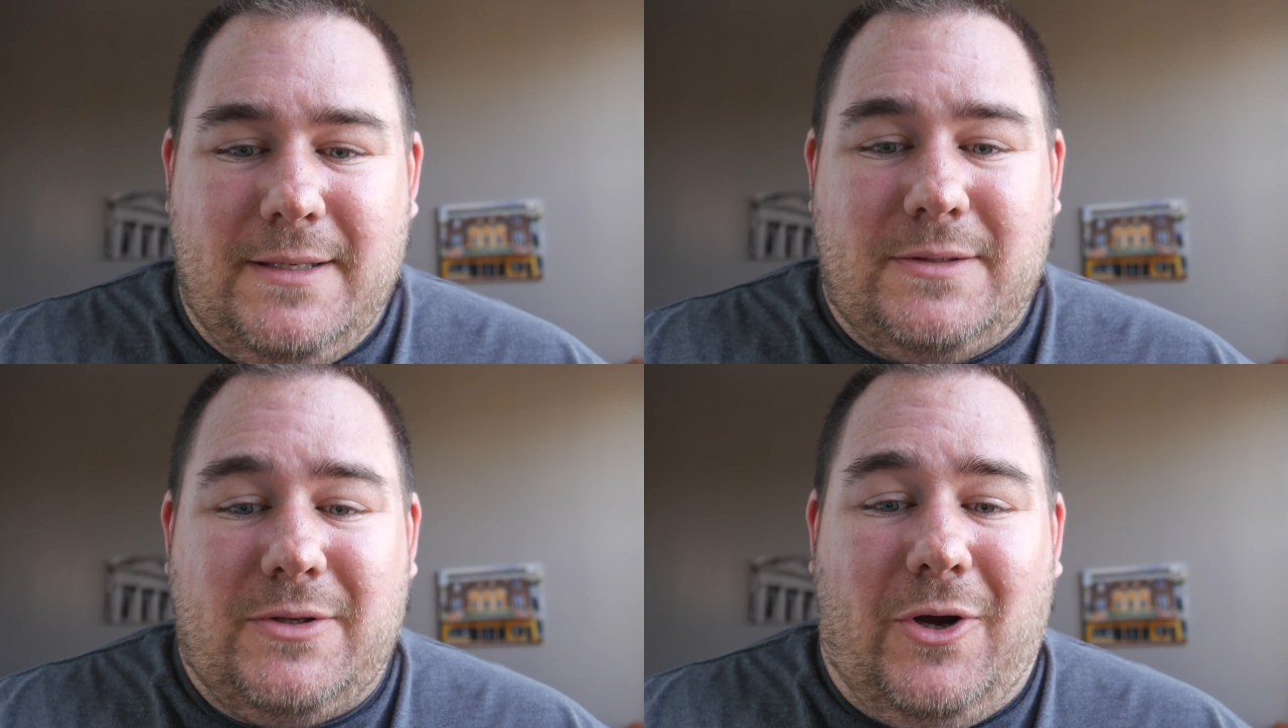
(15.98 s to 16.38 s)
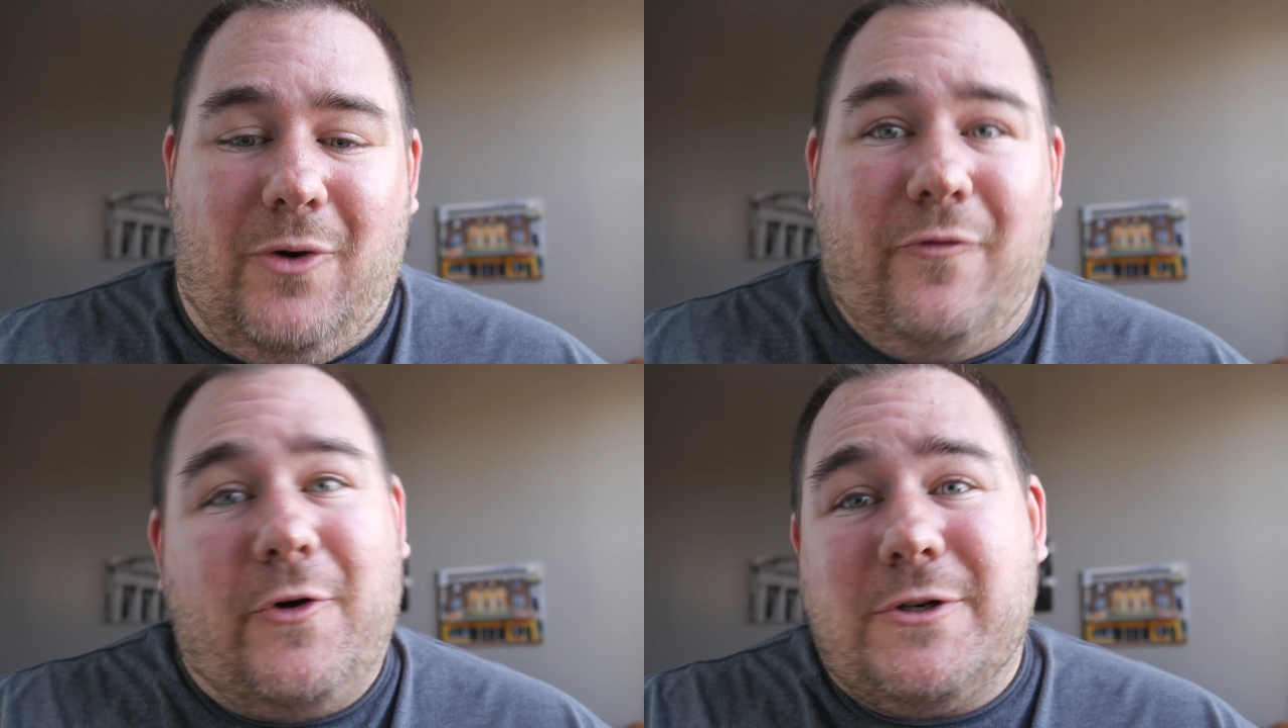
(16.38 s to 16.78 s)

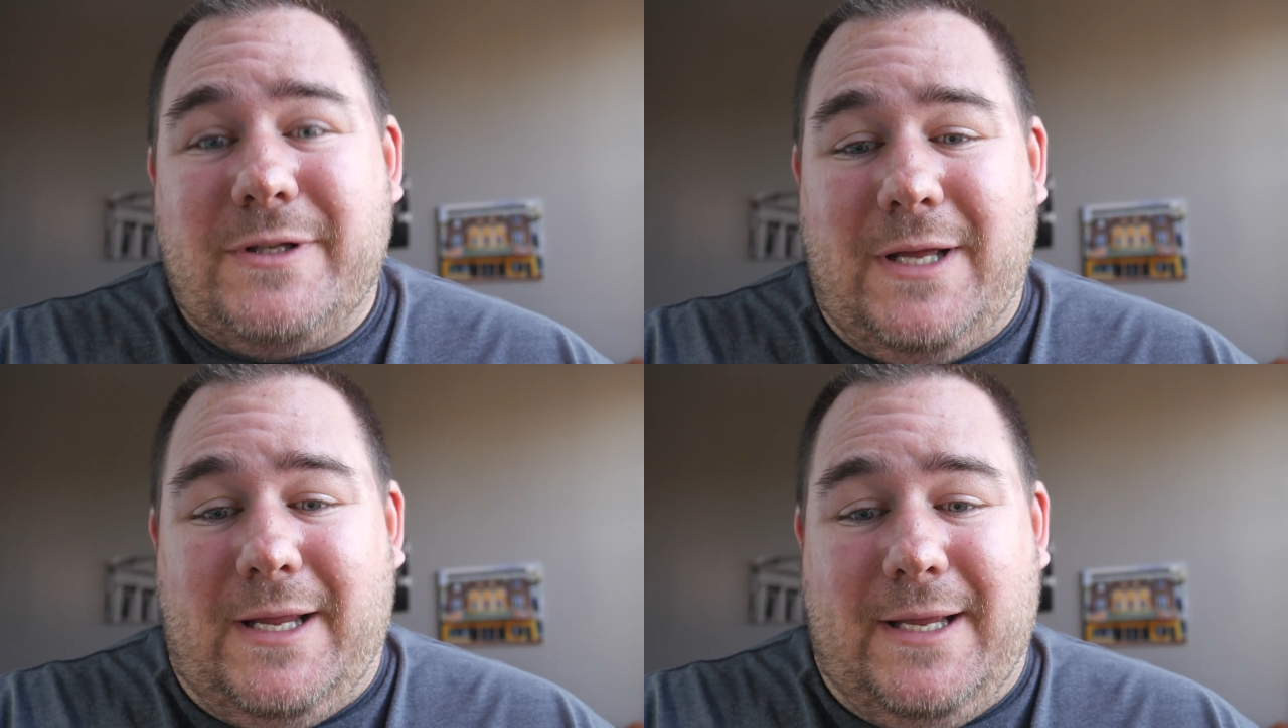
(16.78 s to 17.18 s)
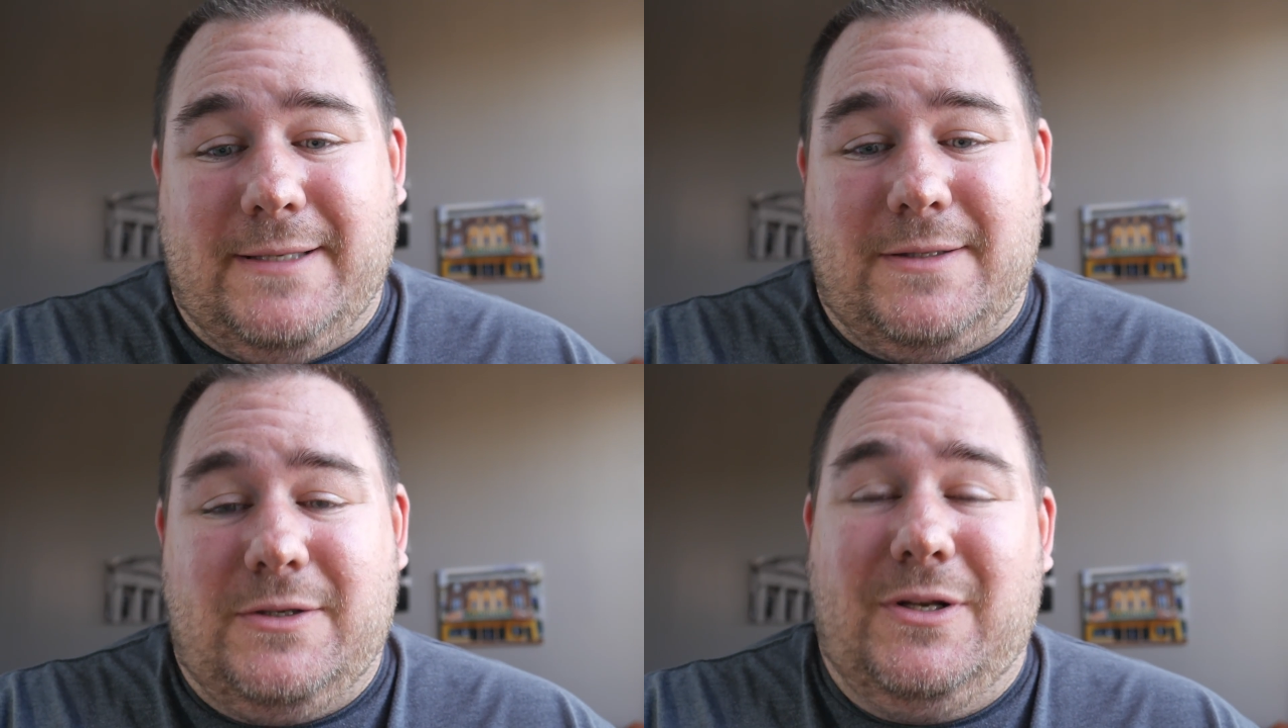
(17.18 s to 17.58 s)
So first thing
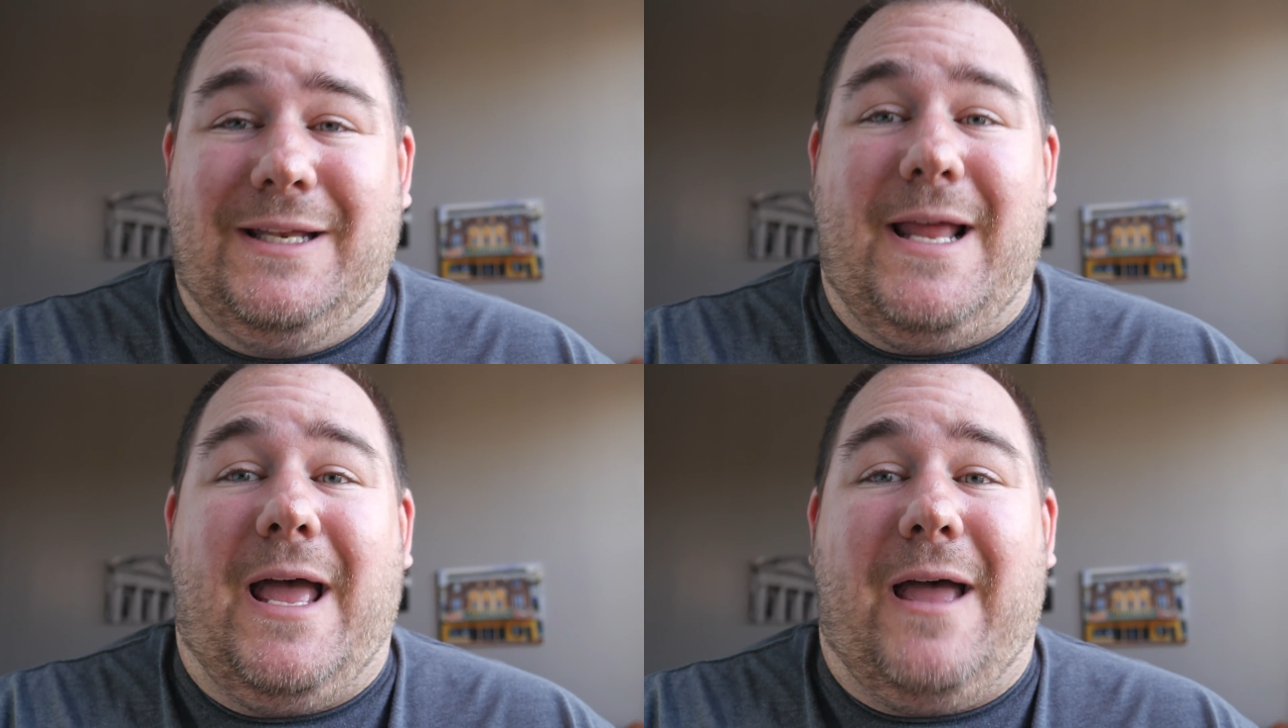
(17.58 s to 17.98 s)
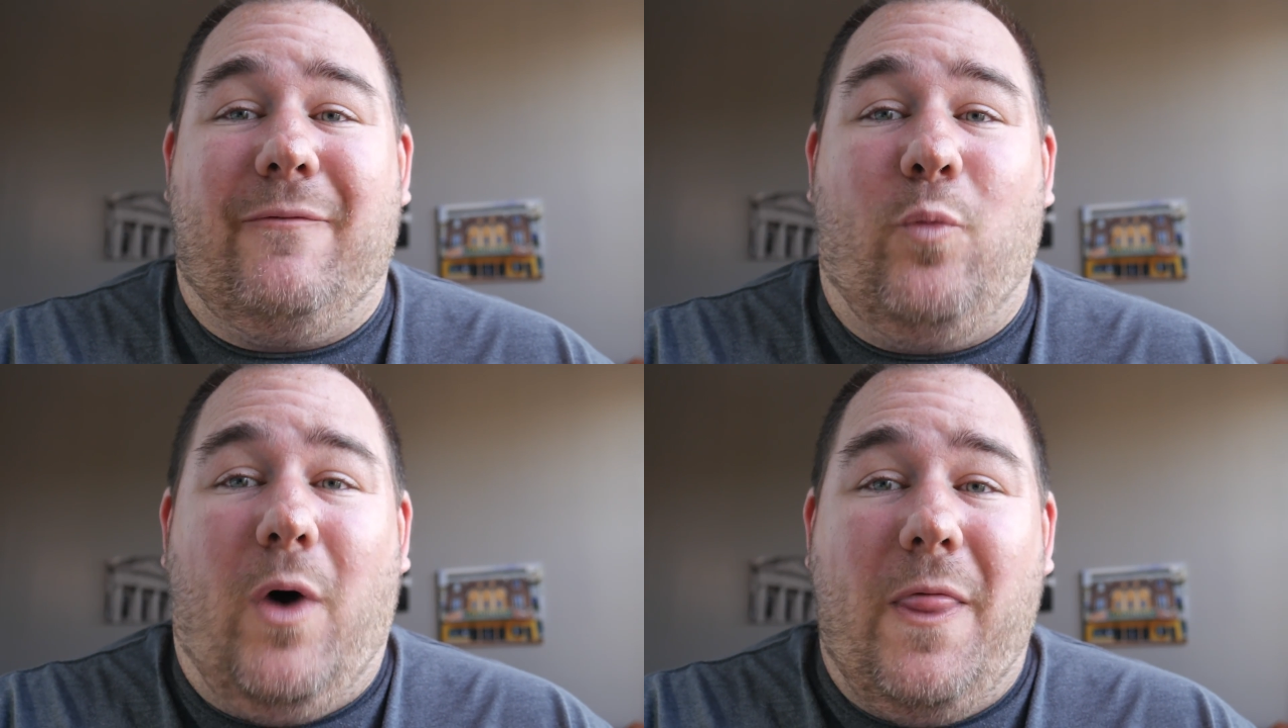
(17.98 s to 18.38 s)
is you need to
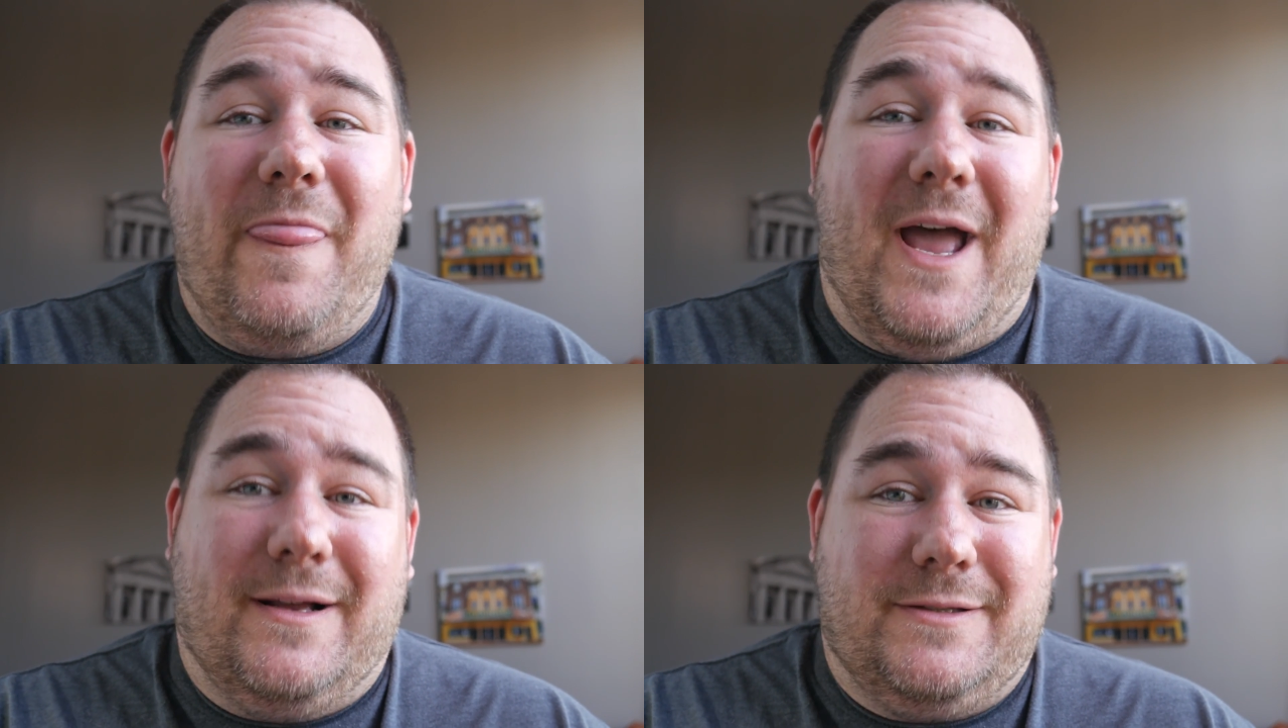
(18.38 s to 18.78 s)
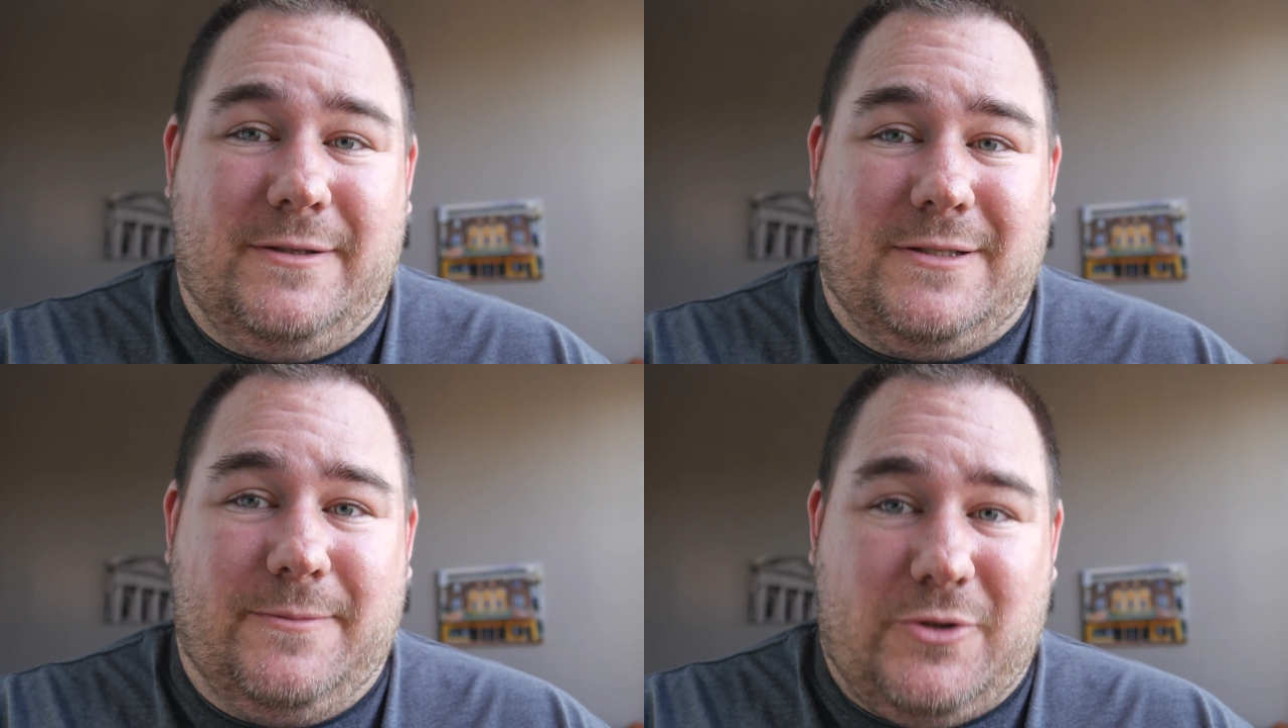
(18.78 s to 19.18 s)
have
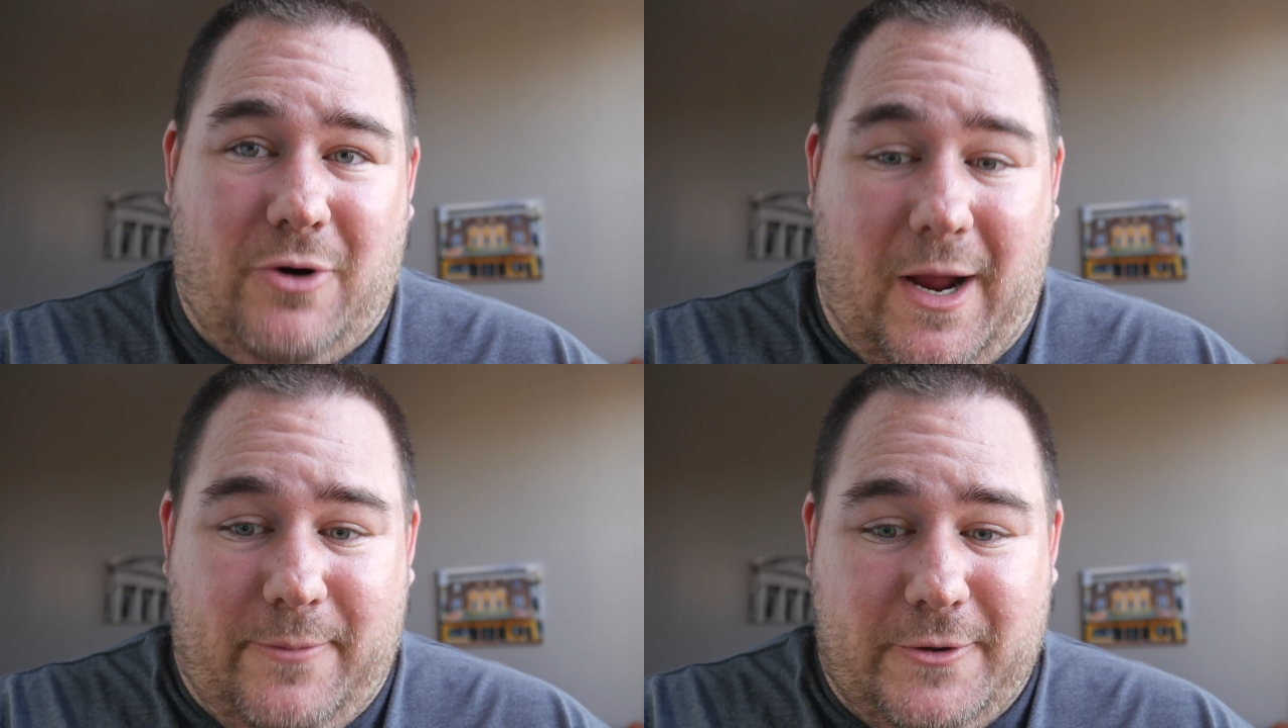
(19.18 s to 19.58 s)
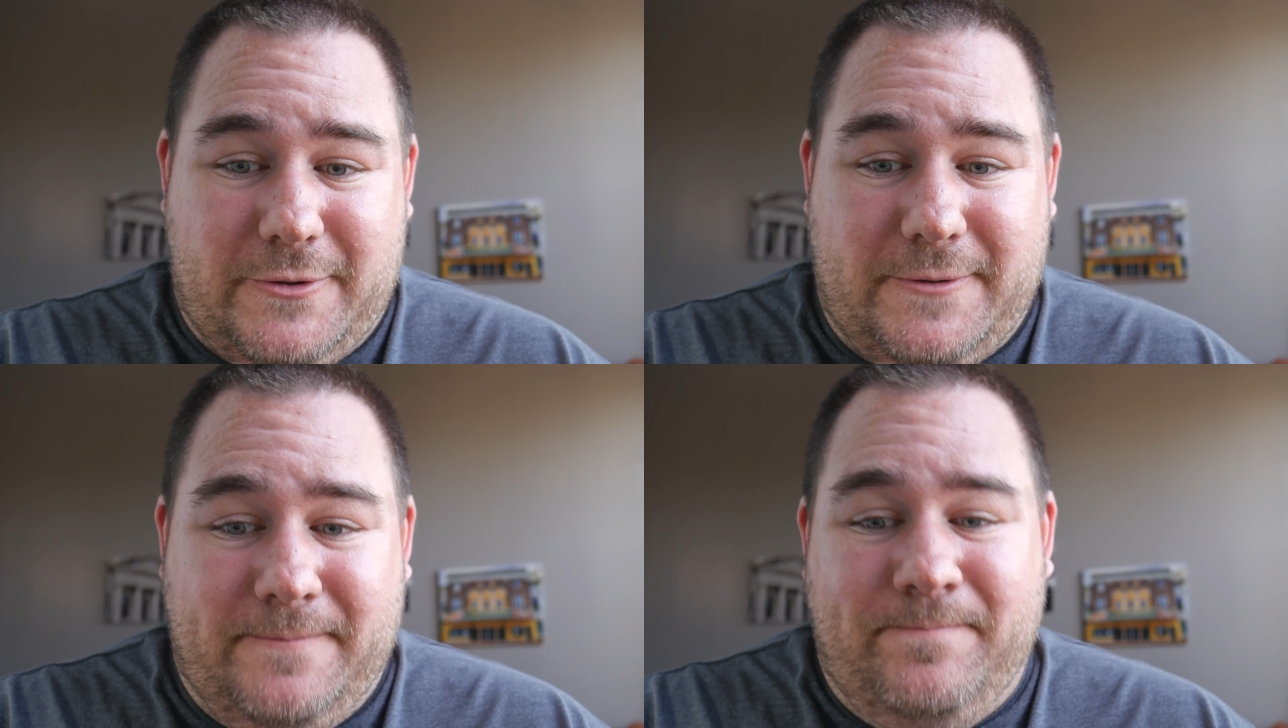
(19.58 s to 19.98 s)
1,000 subscribers.